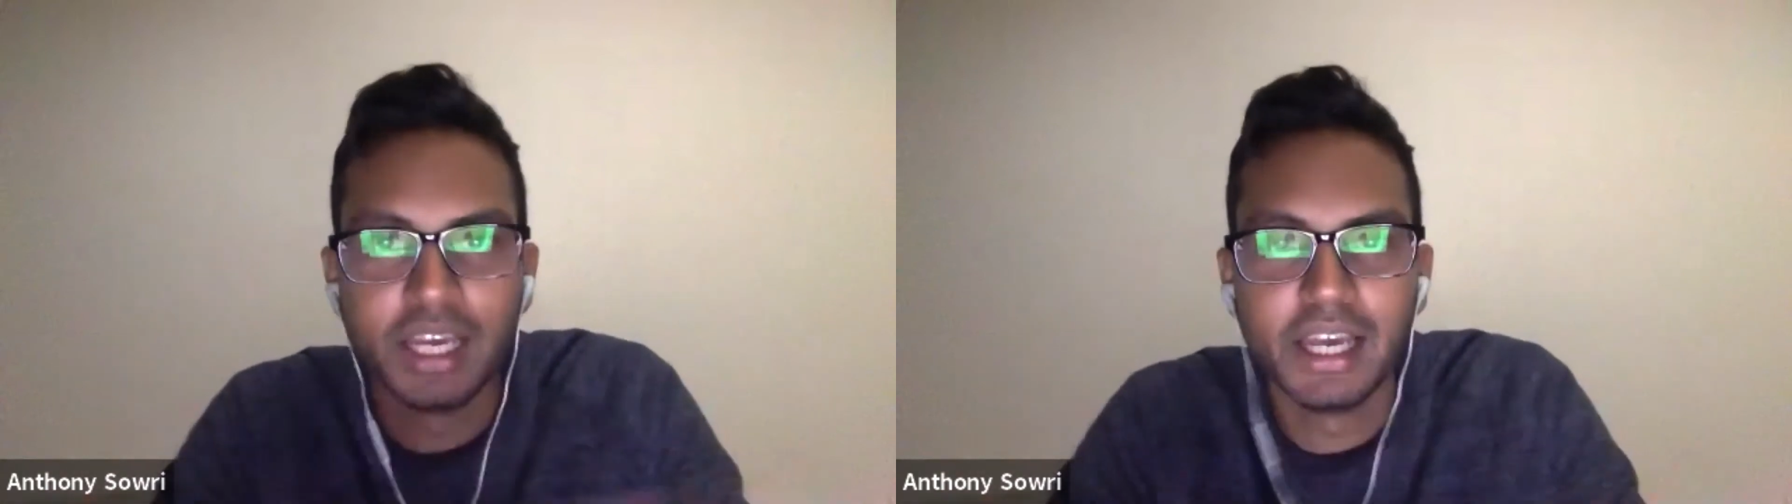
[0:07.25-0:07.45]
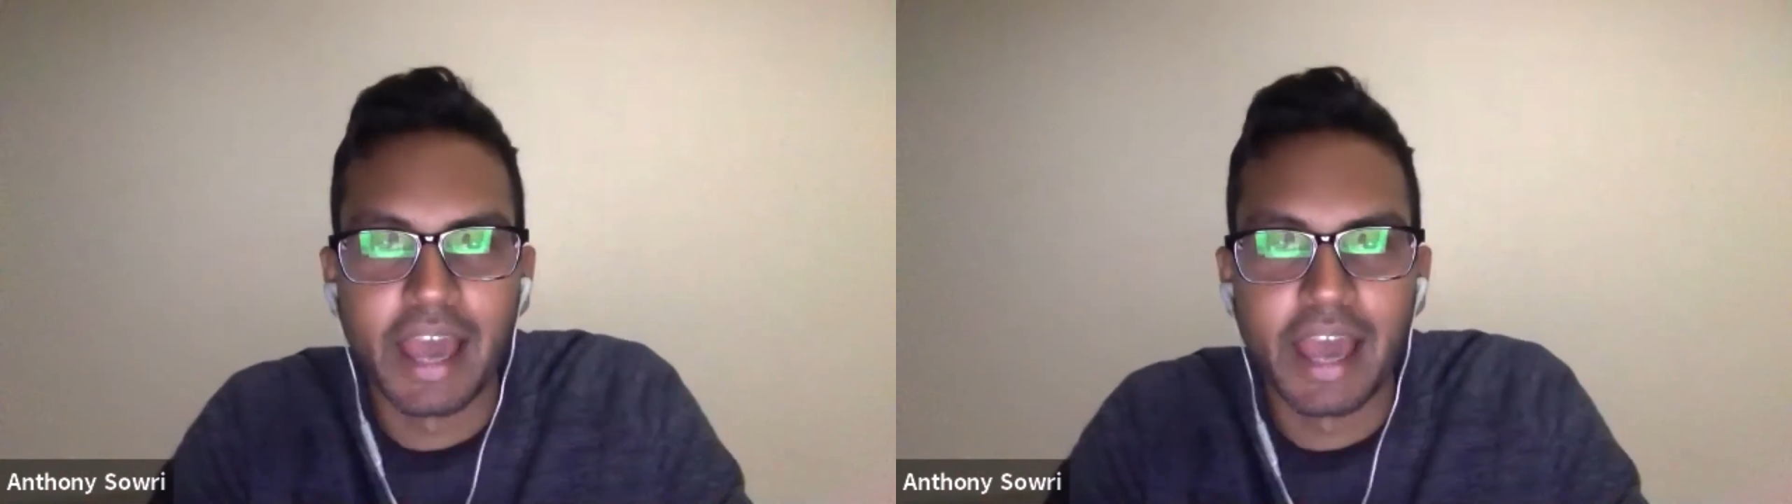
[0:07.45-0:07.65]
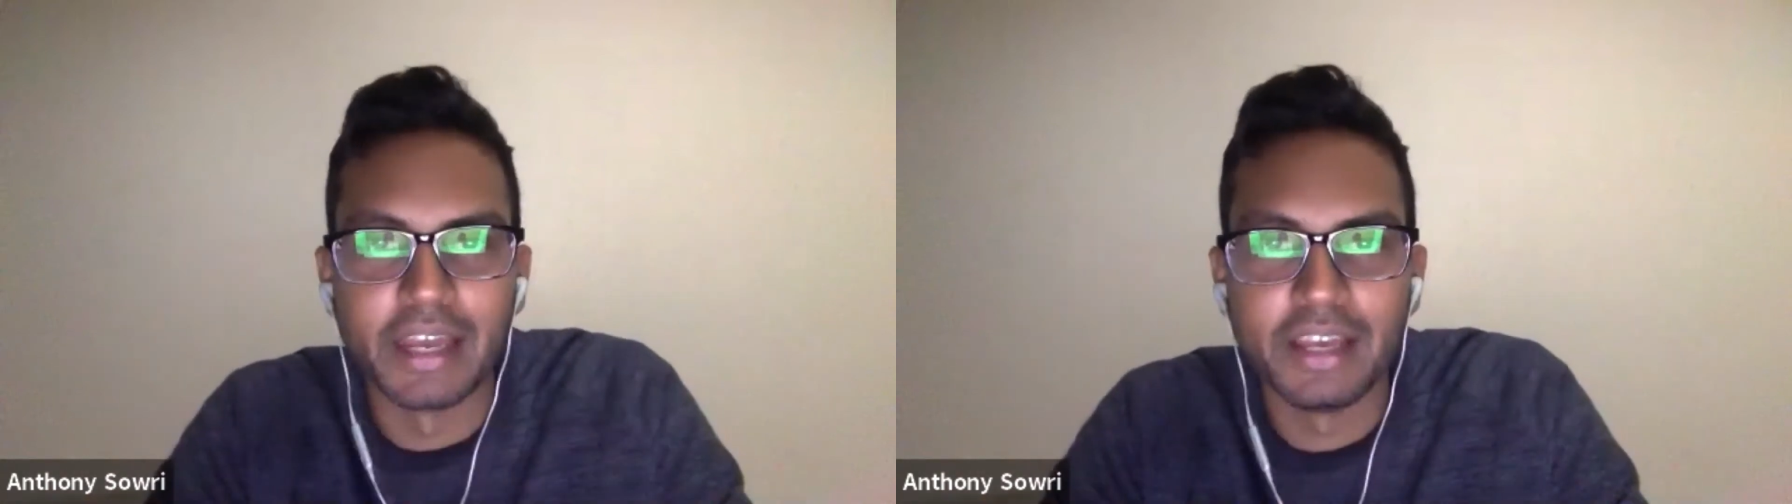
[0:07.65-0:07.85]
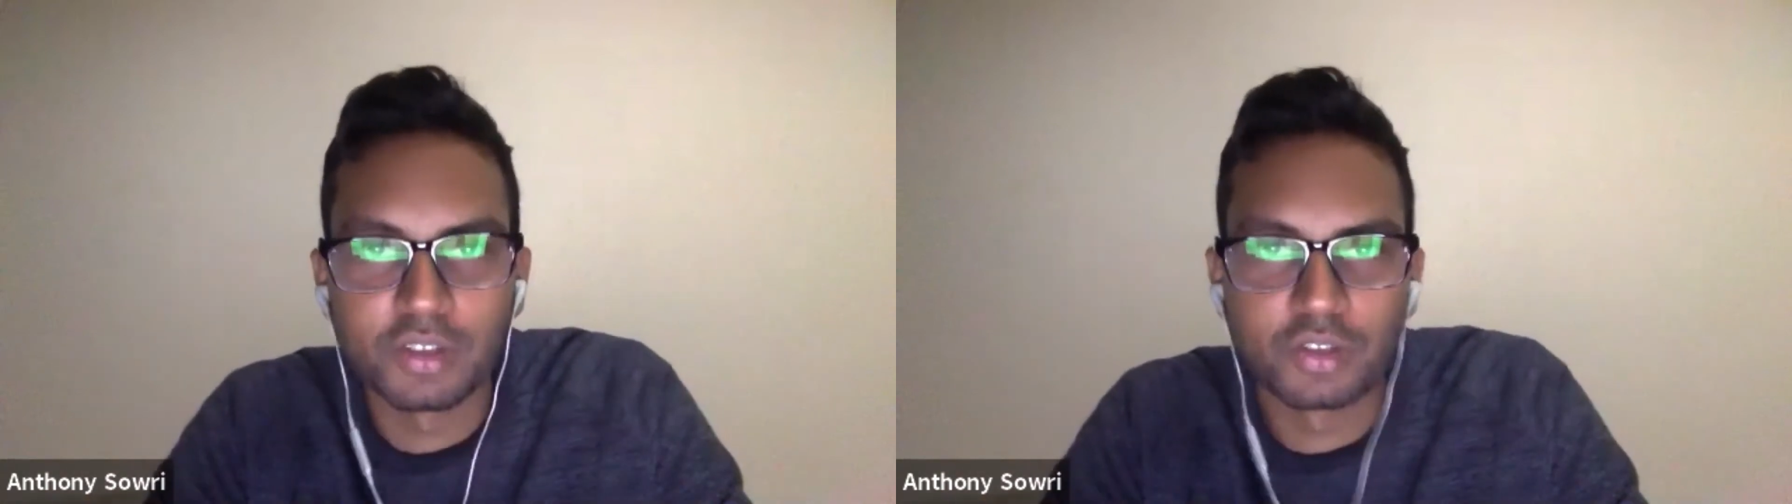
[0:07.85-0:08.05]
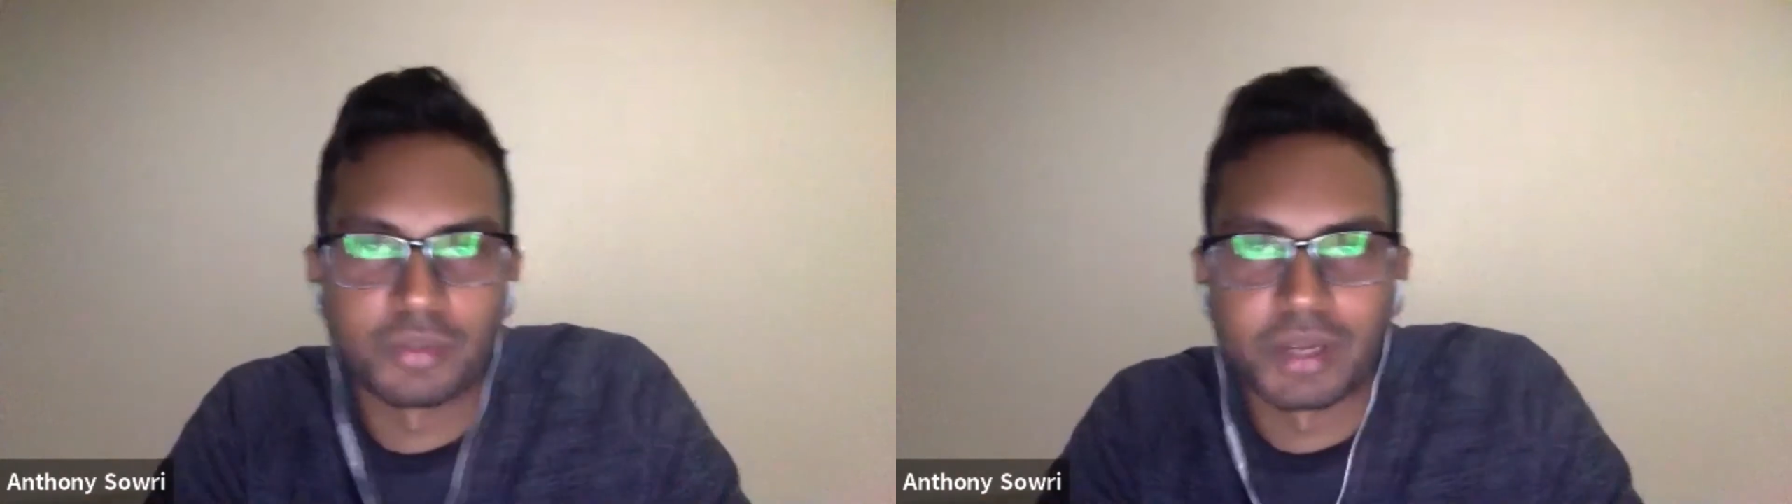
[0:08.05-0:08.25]
and his
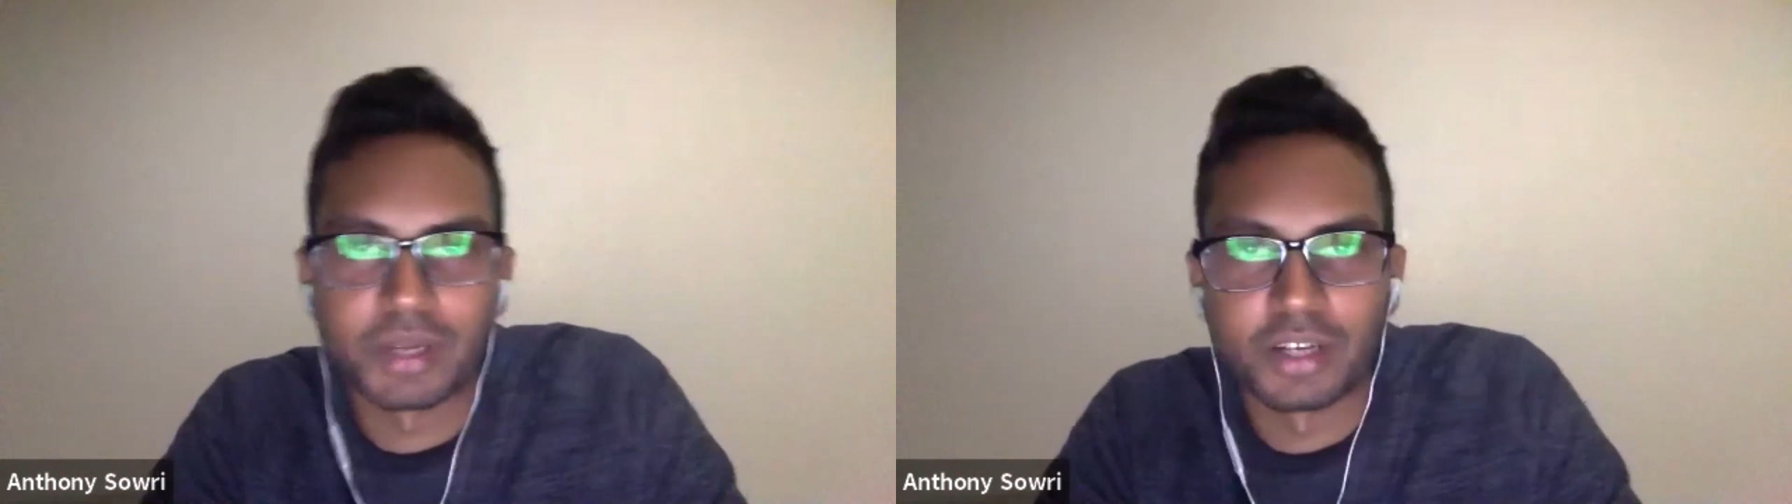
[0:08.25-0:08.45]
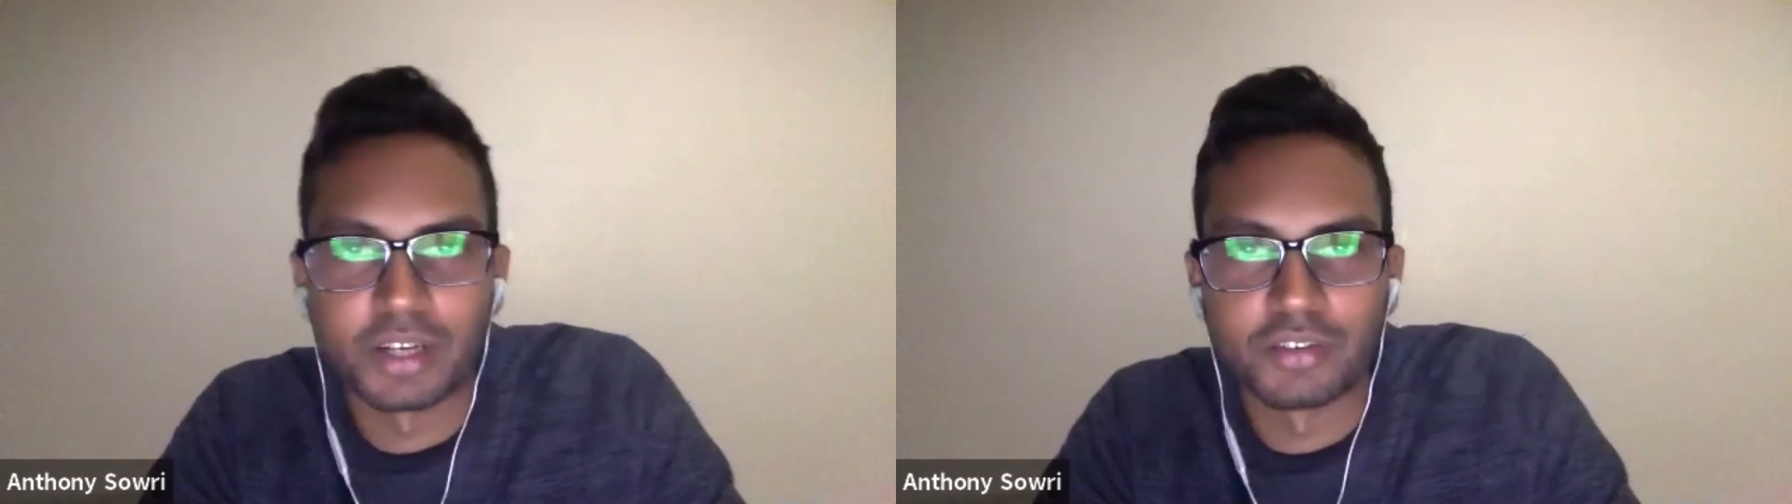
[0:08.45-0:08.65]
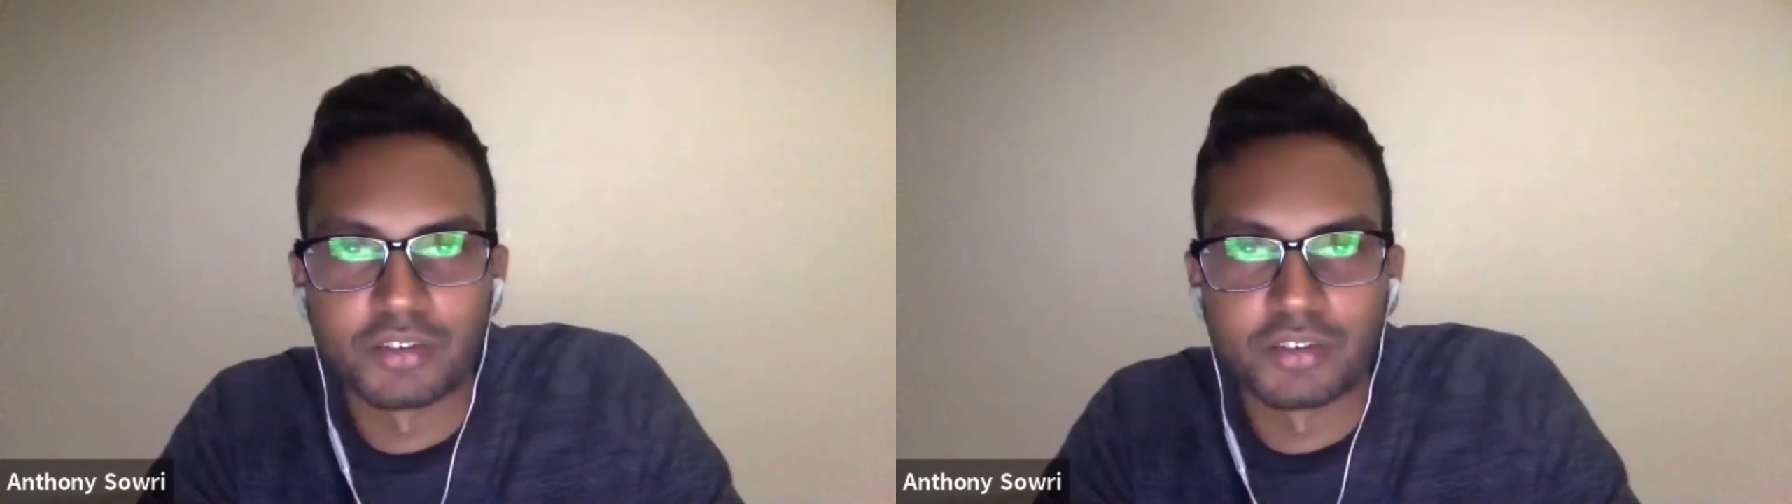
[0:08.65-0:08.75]
experience